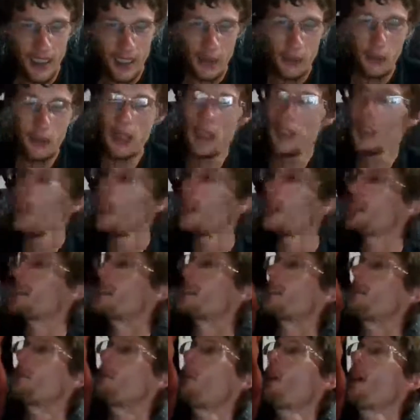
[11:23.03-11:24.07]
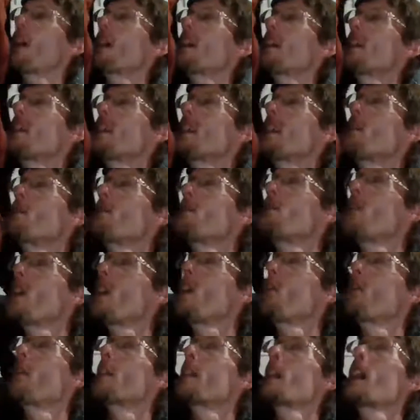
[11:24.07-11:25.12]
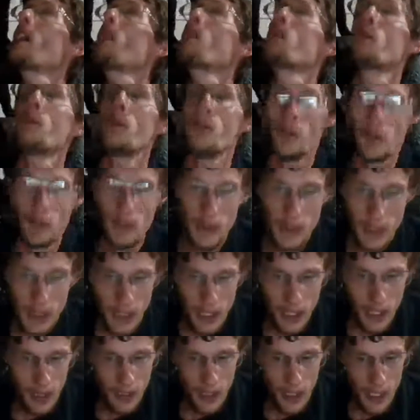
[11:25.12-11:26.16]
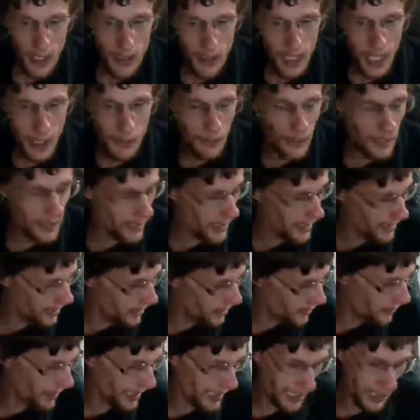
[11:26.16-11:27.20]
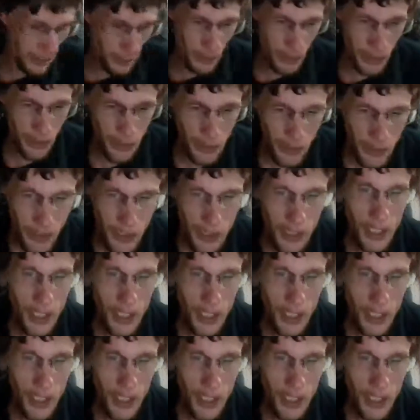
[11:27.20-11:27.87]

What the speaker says: Midnight, why do you keep falling? Oh, okay, Midnight's in a cranky mood.